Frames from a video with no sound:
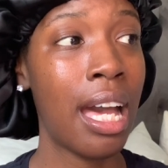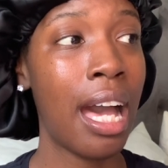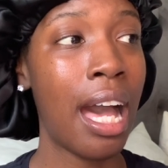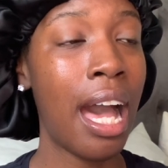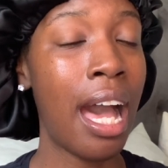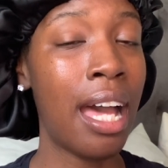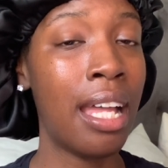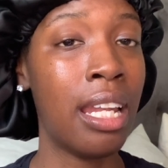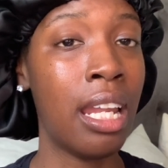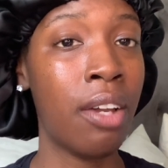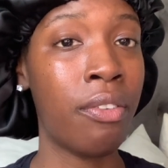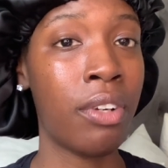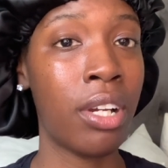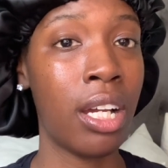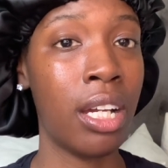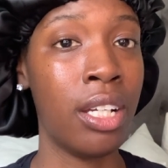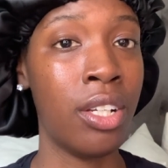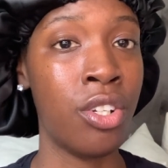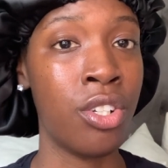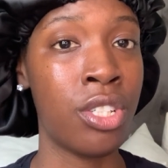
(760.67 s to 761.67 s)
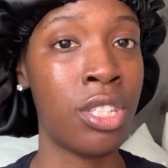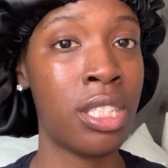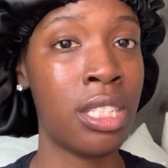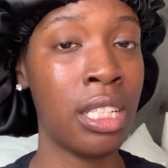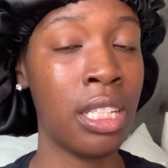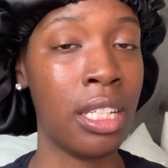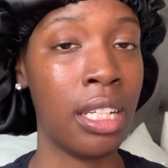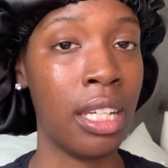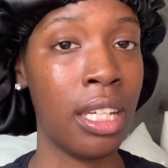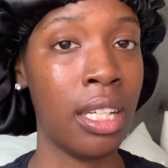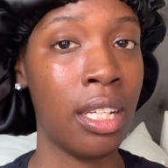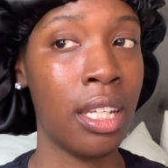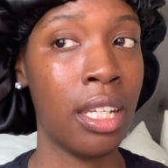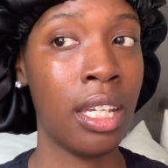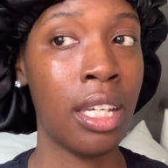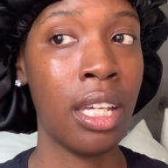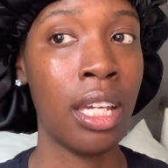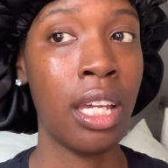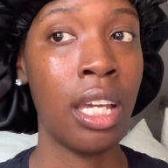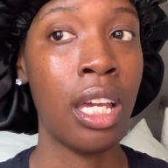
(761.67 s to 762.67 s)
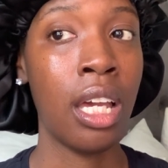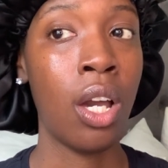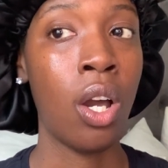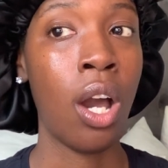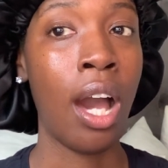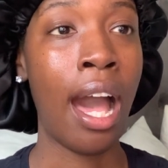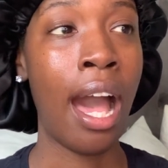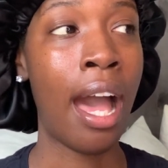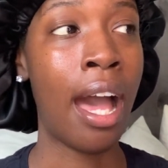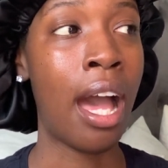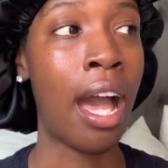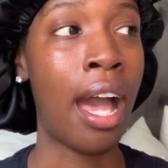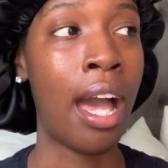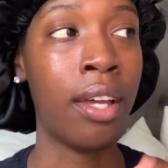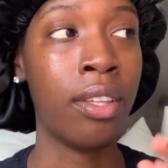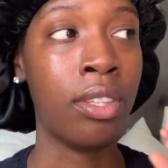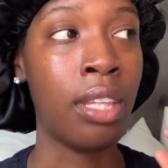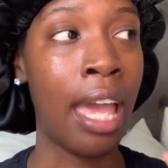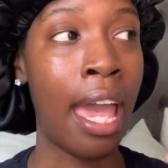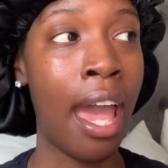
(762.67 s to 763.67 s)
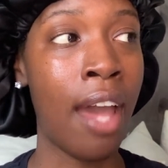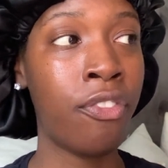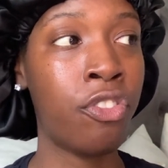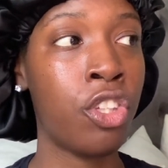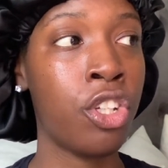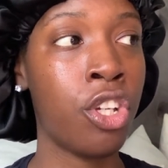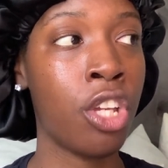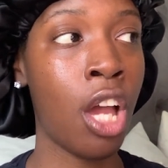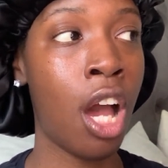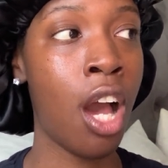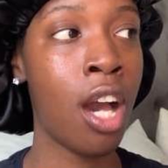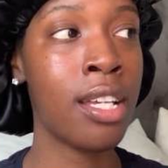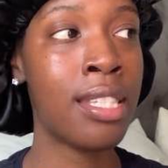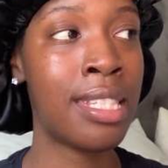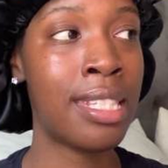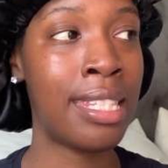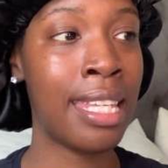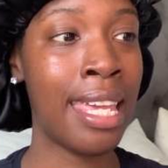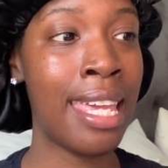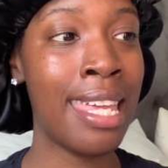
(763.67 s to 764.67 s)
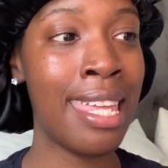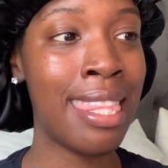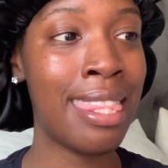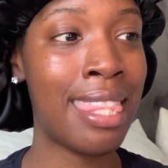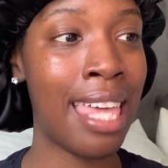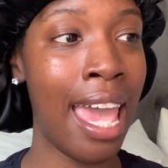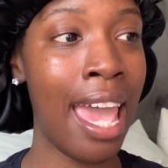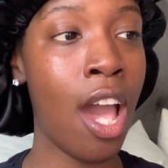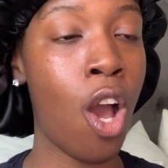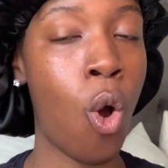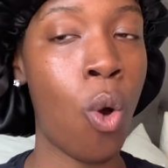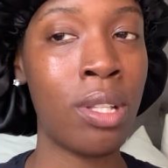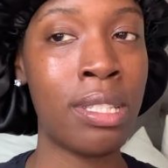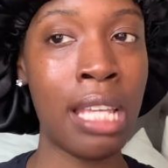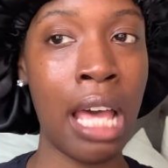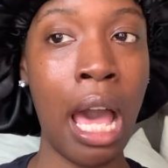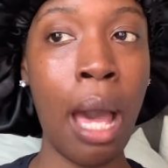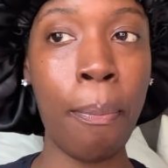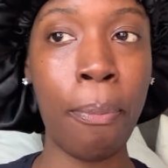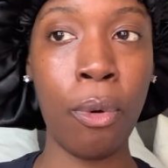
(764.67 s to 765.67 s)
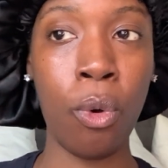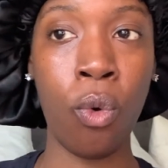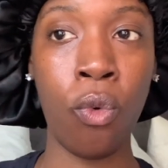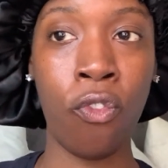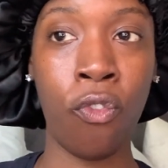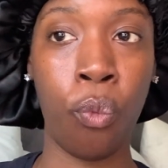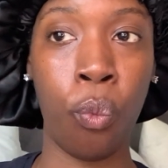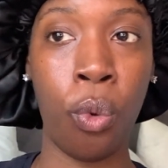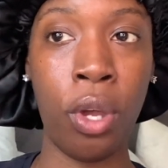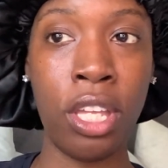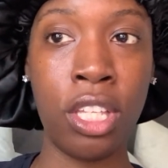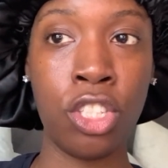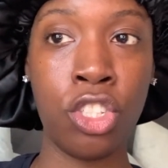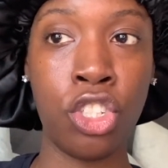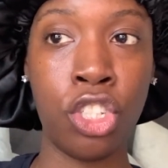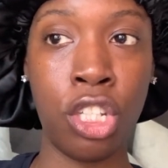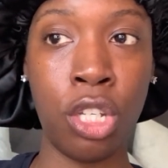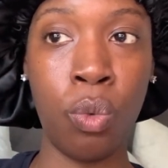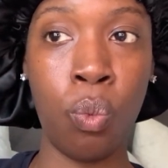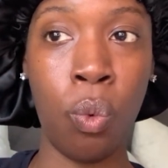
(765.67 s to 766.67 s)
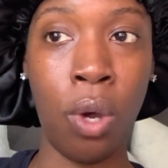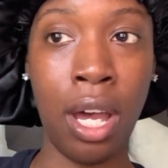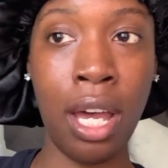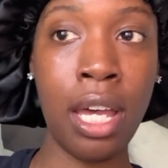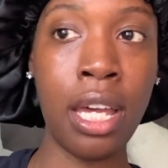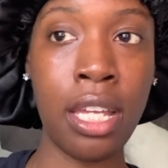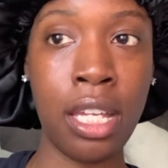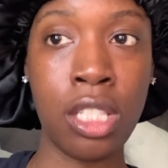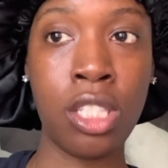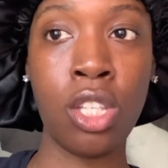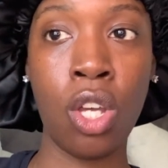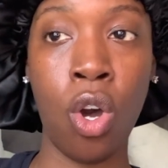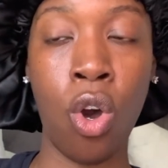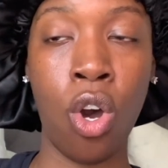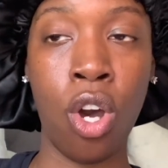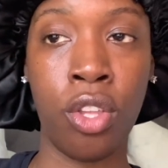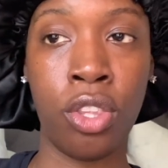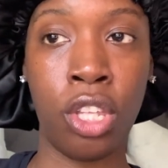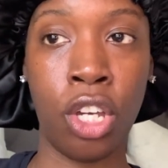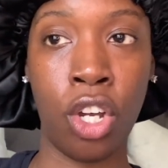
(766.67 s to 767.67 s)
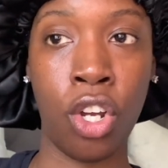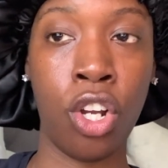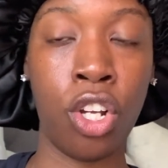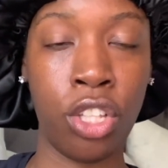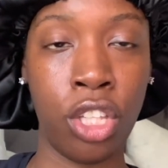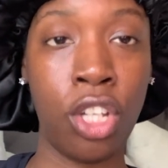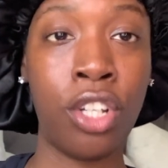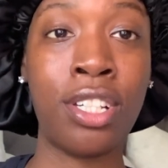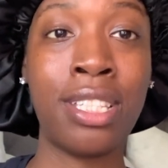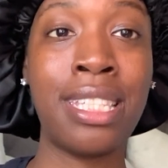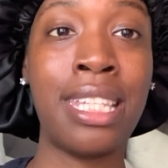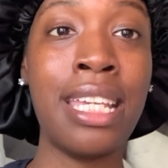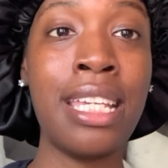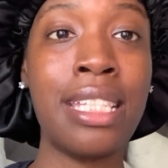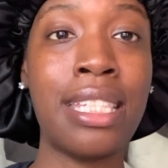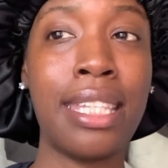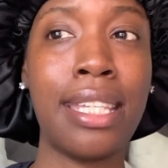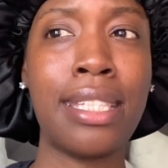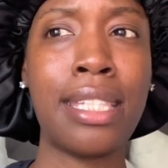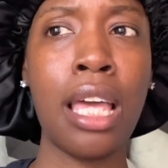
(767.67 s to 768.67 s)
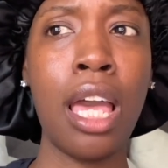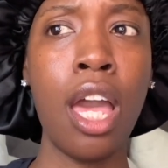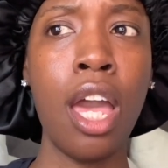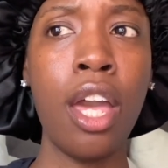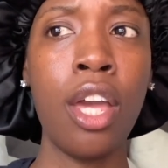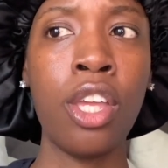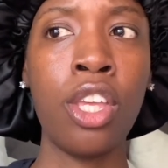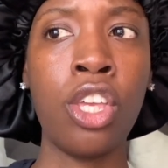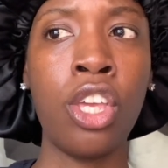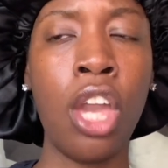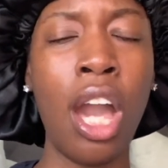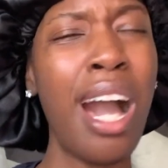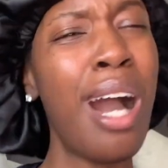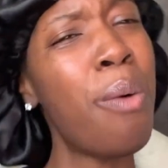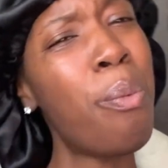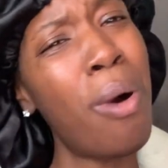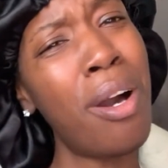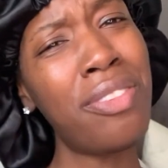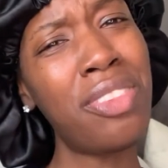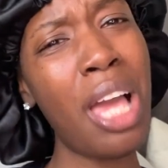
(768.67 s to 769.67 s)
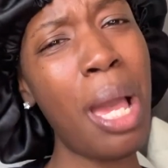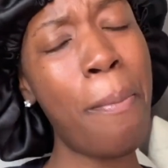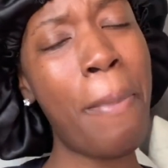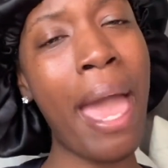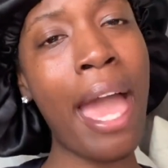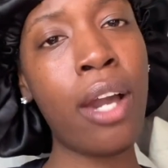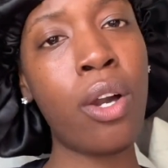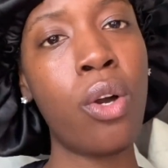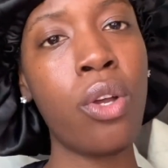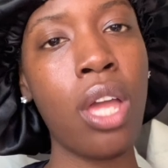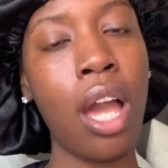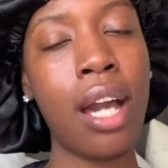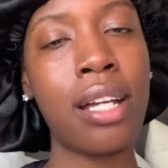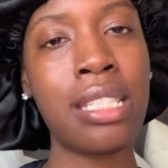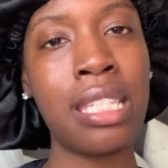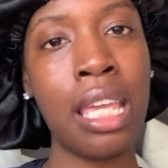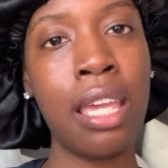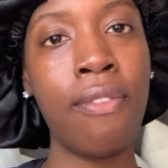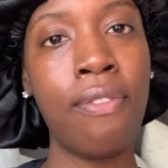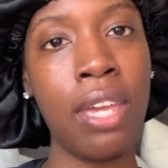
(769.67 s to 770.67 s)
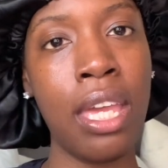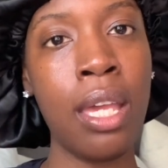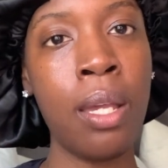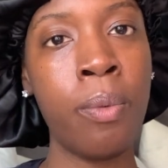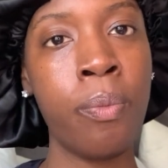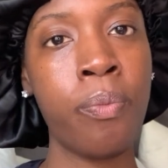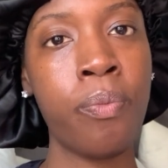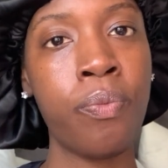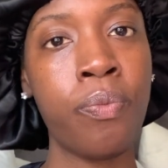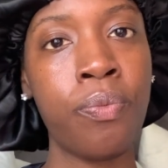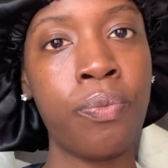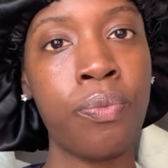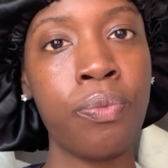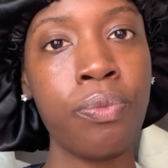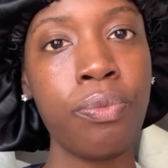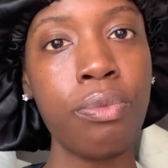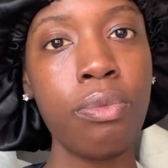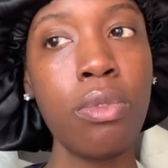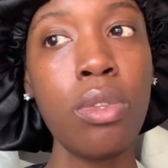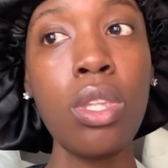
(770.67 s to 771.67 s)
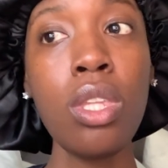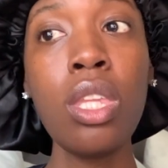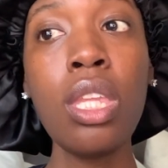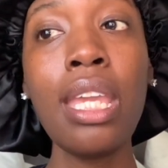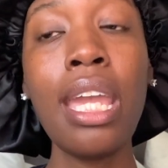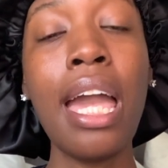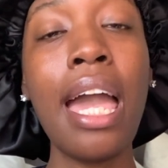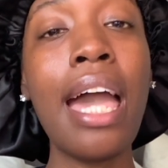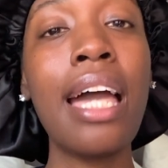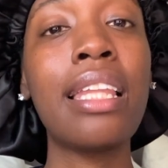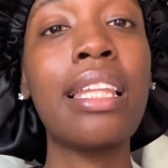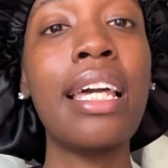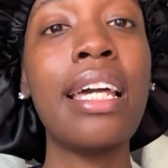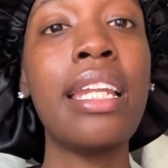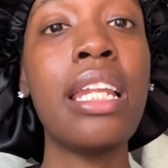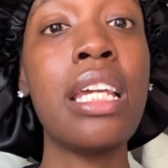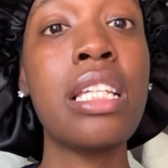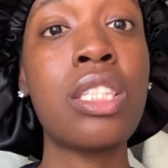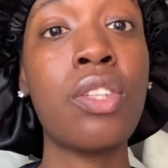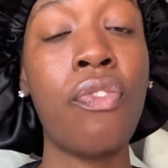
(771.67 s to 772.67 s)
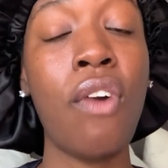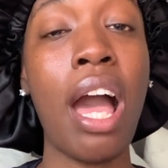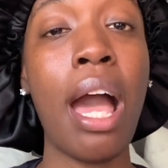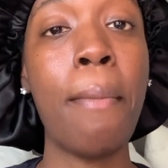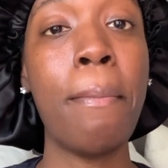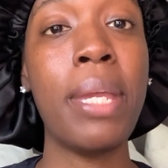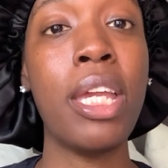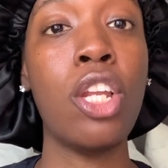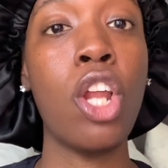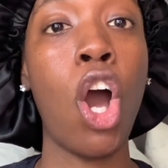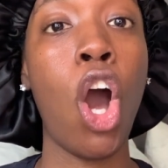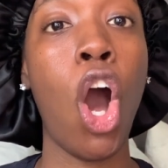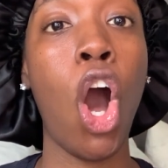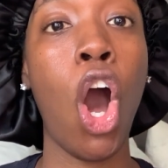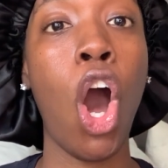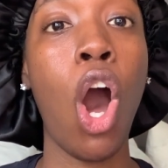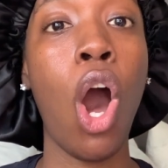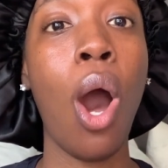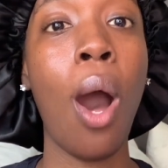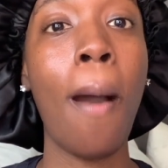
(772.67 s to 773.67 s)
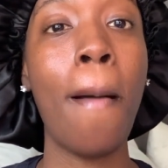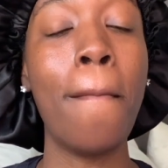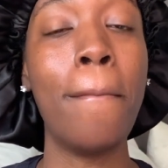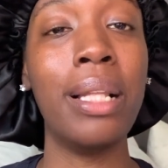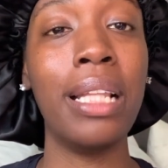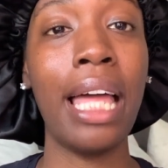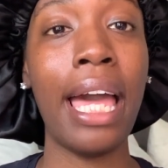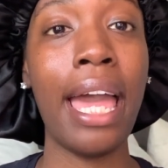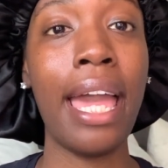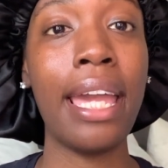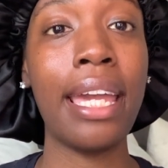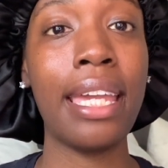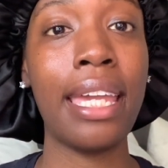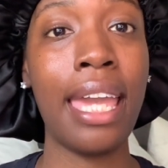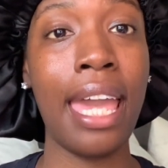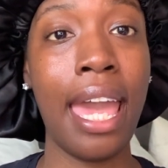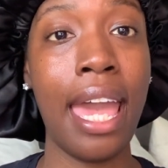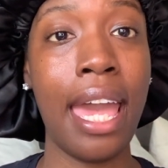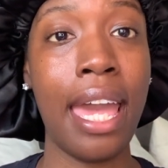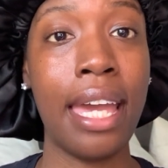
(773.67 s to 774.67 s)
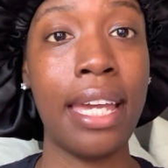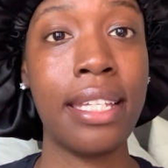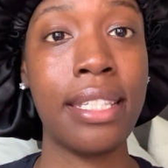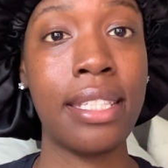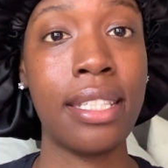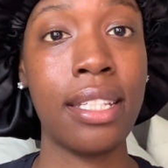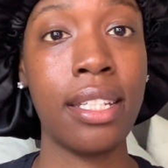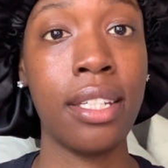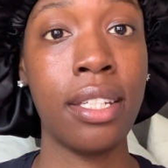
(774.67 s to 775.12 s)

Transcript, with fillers: I never understood it. I After y'all seen that on top of when she was on the earlier seasons, y'all want that back on y'all TV? Atlanta is fine being an all-black cast.